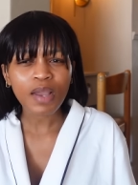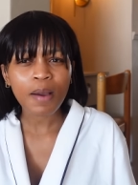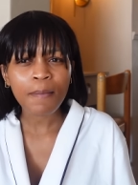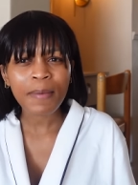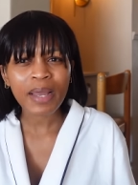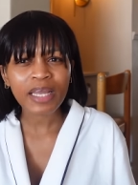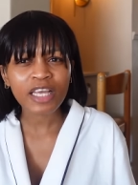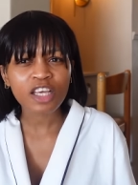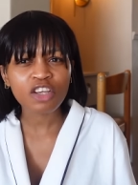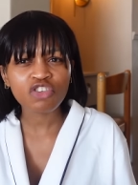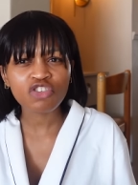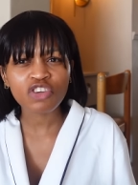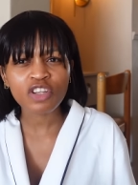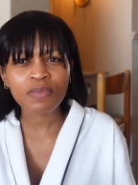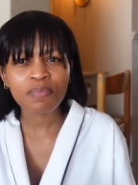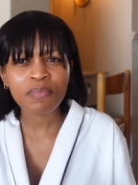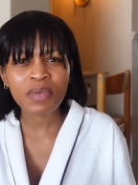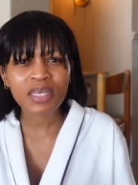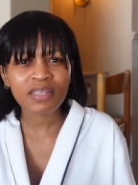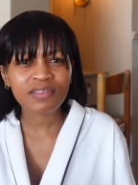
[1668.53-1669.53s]
my
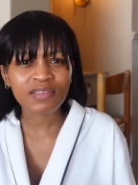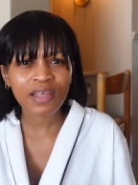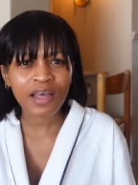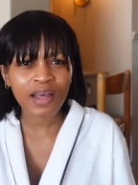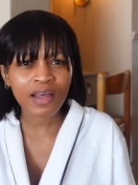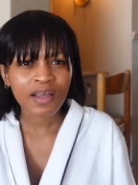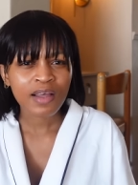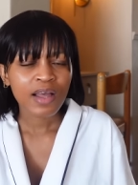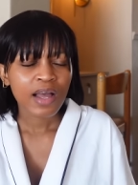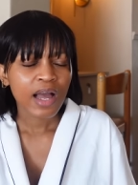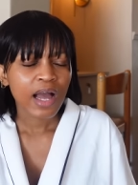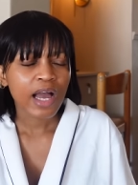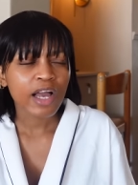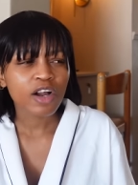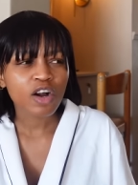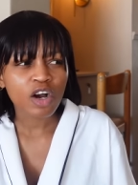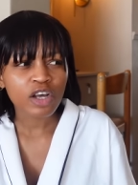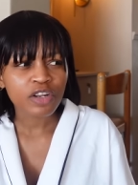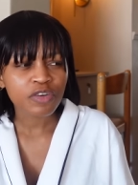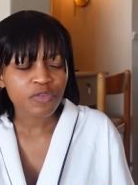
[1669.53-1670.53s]
kitchen mixer i
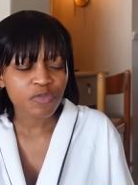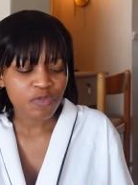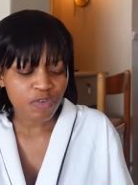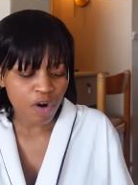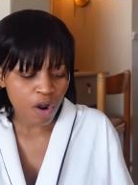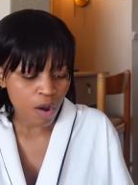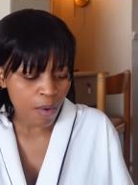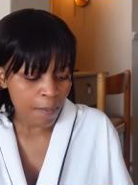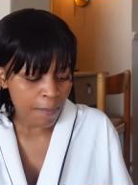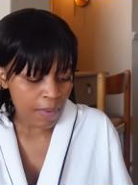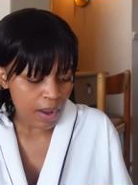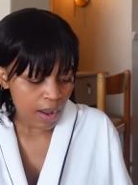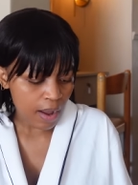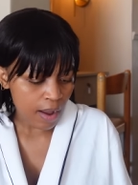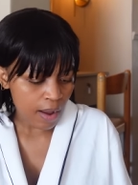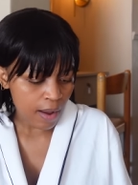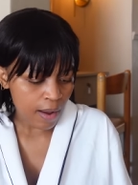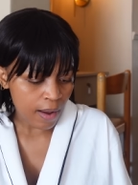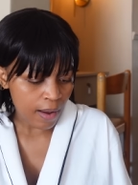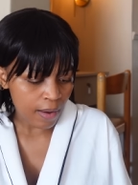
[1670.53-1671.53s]
got it from
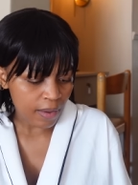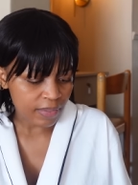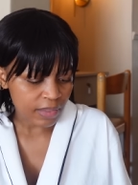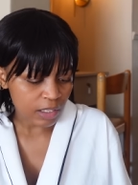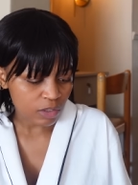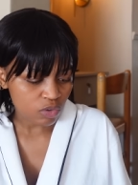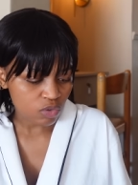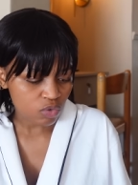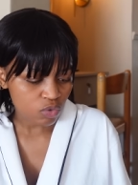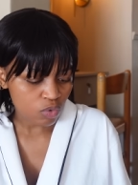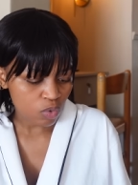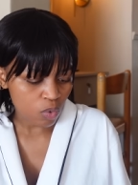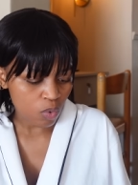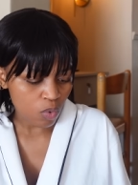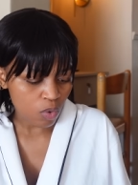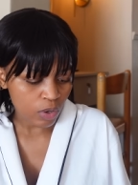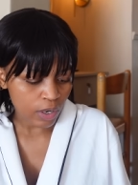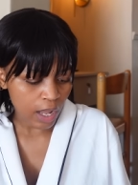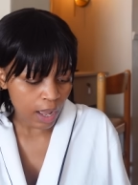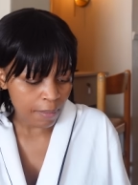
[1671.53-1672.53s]
uh, that
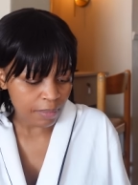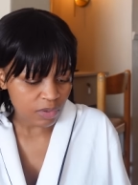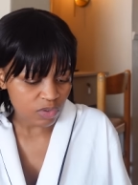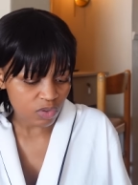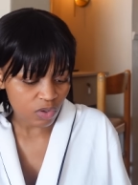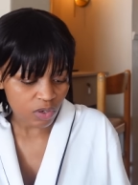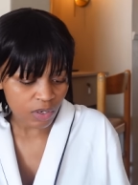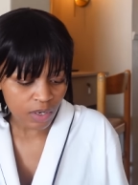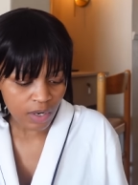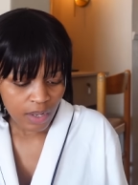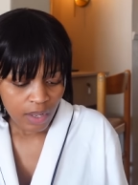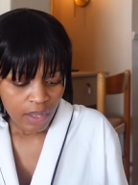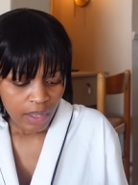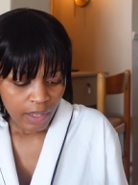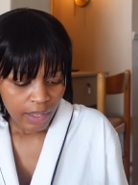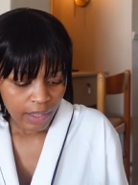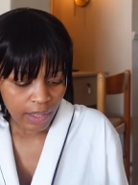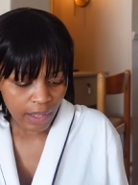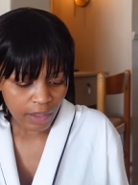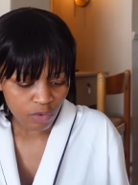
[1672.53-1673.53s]
store on amazon
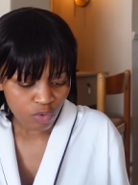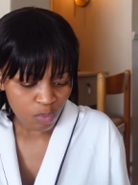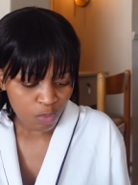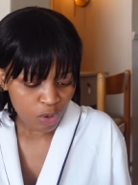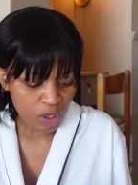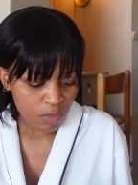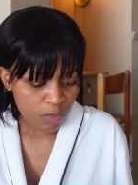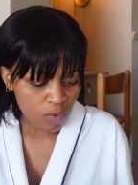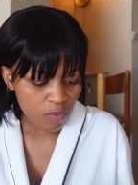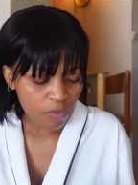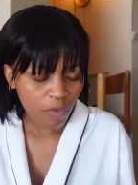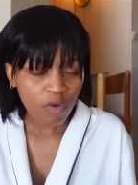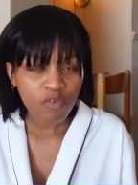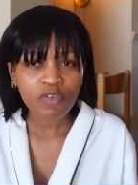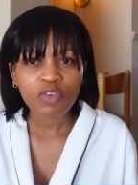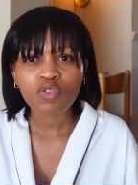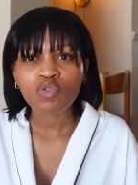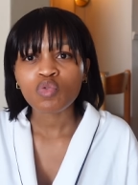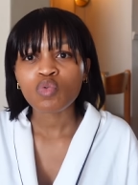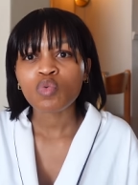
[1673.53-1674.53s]
okay so i'm gonna move
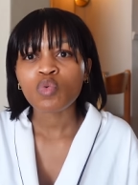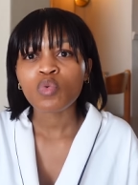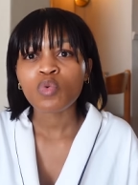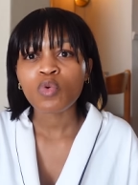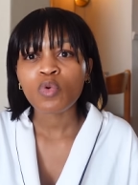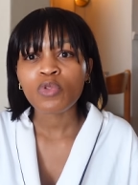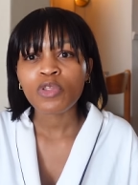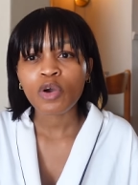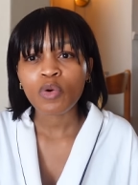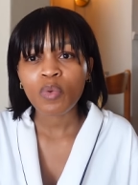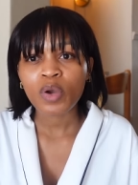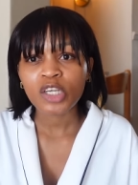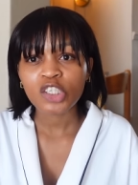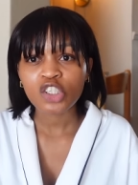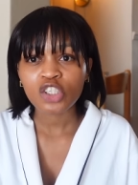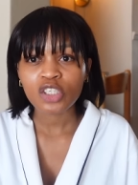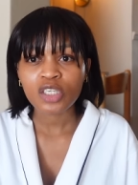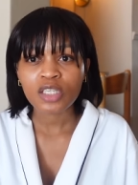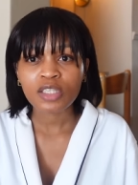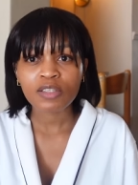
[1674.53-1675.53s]
over to the
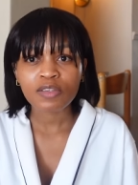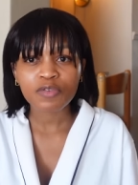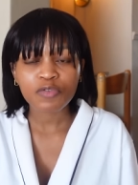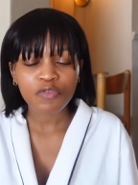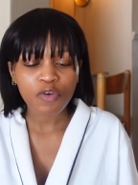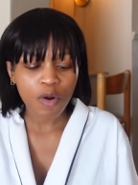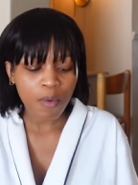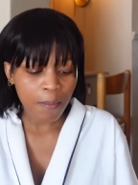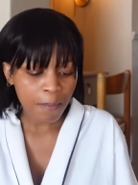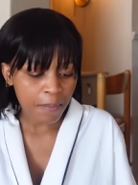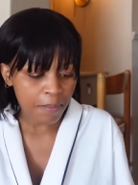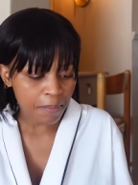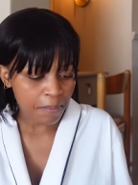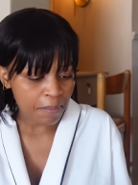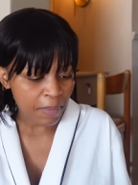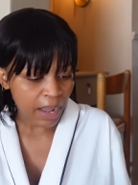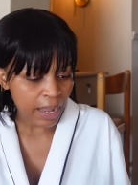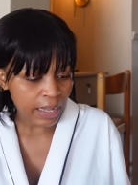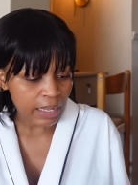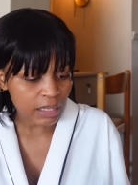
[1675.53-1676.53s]
questions
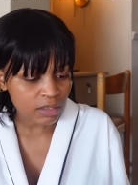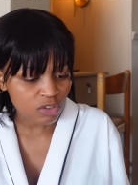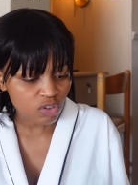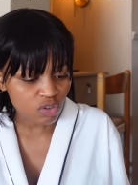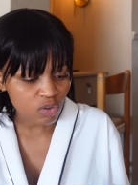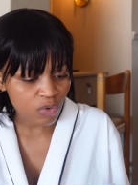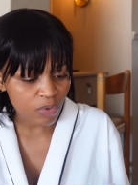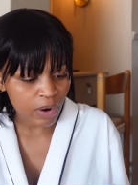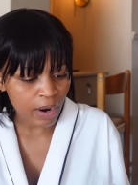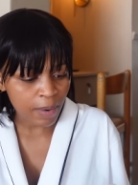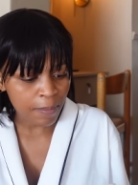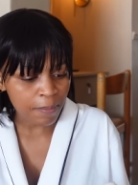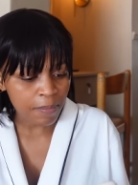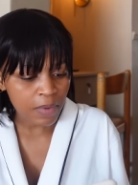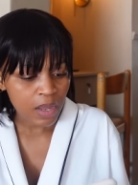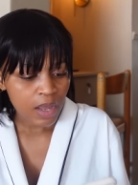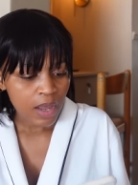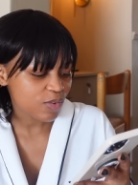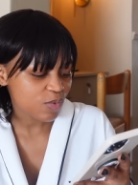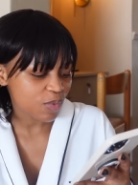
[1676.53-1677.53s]
from my instagram
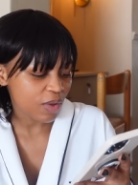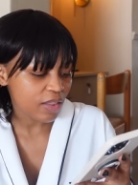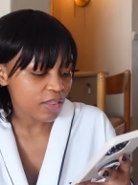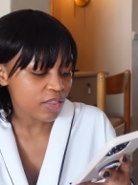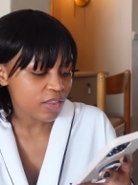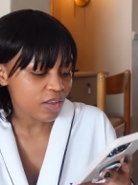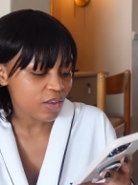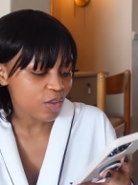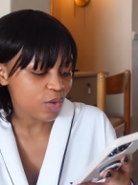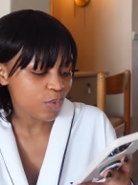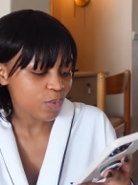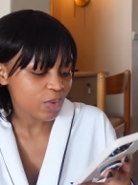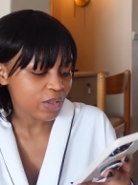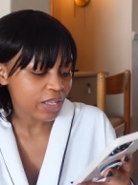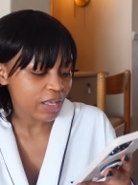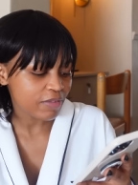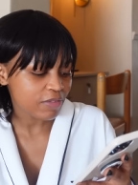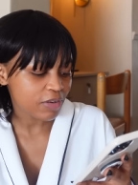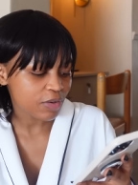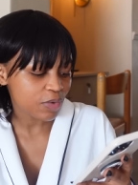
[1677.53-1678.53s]
here's one thing you will
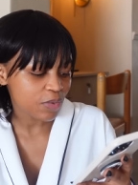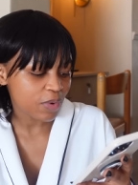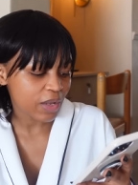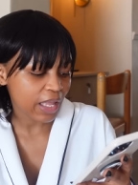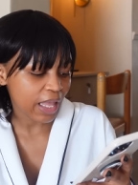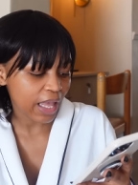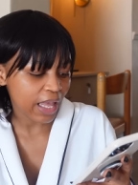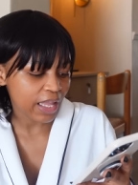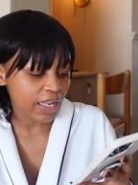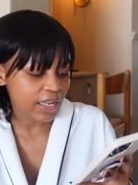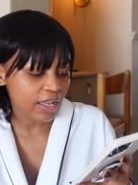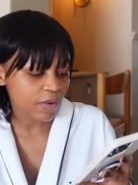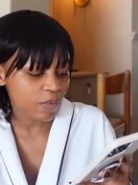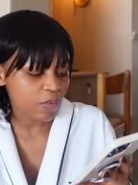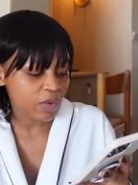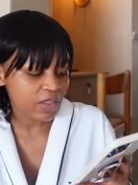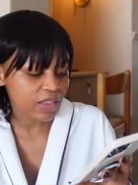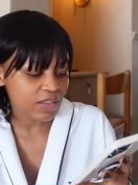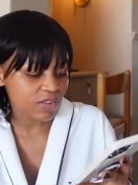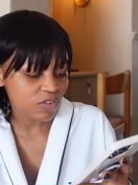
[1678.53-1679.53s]
never do again
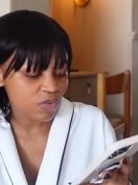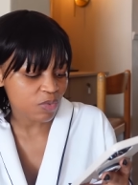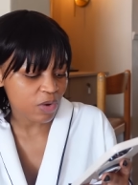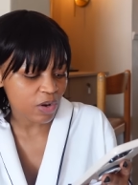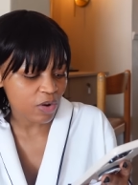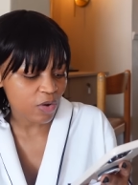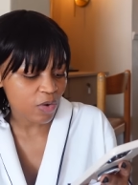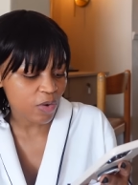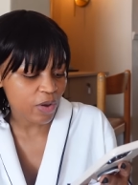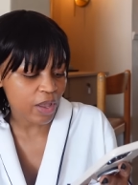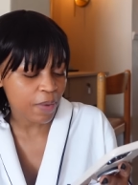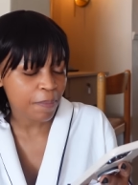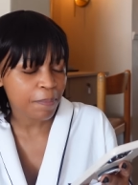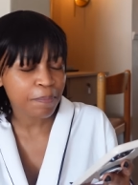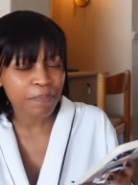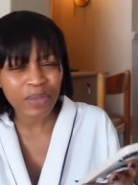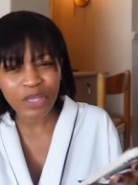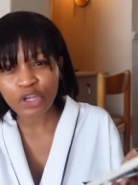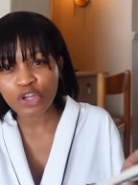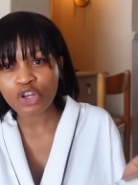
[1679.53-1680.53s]
with this reno a
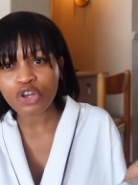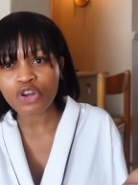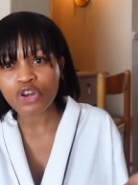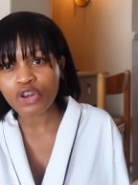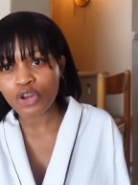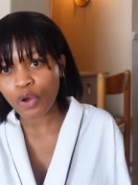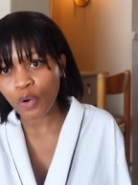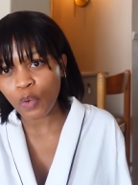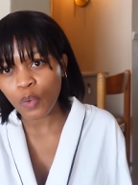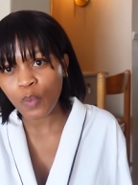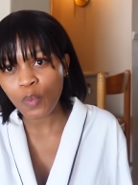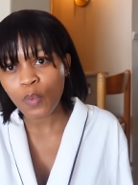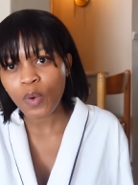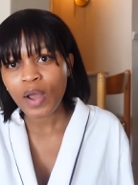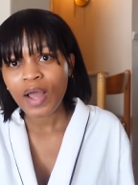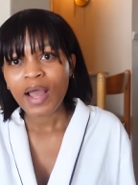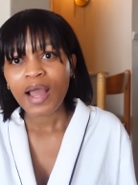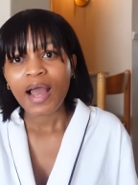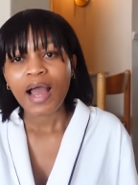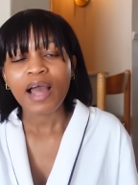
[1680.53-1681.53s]
big no
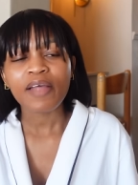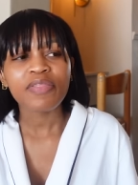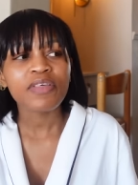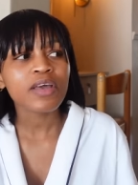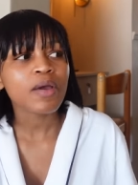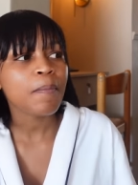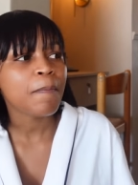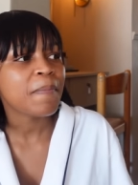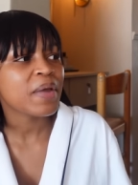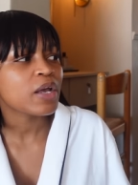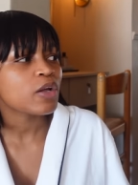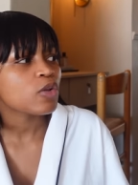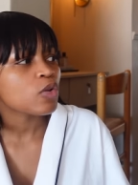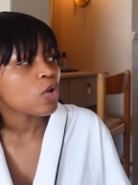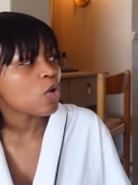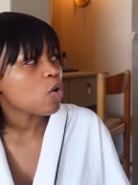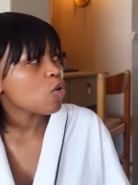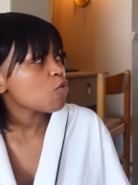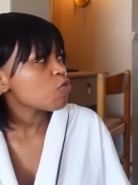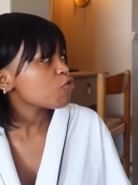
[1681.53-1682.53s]
i think a big
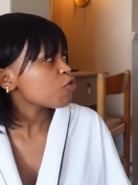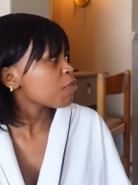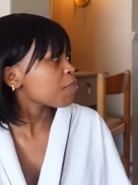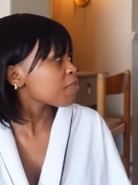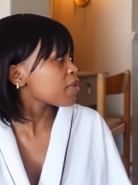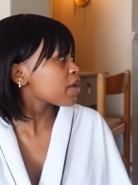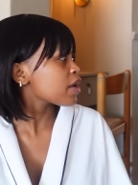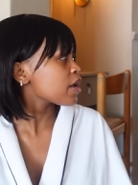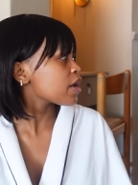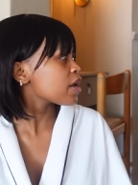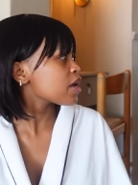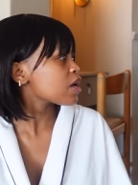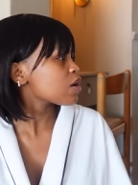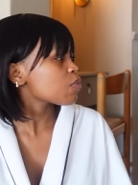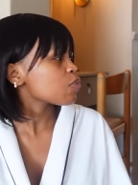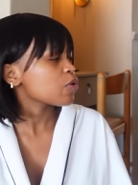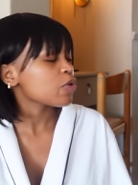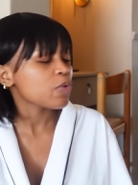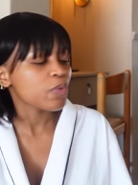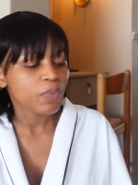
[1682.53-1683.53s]
no for me
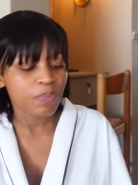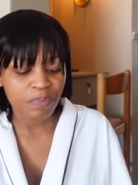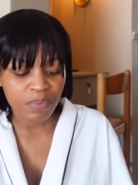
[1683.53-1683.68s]
will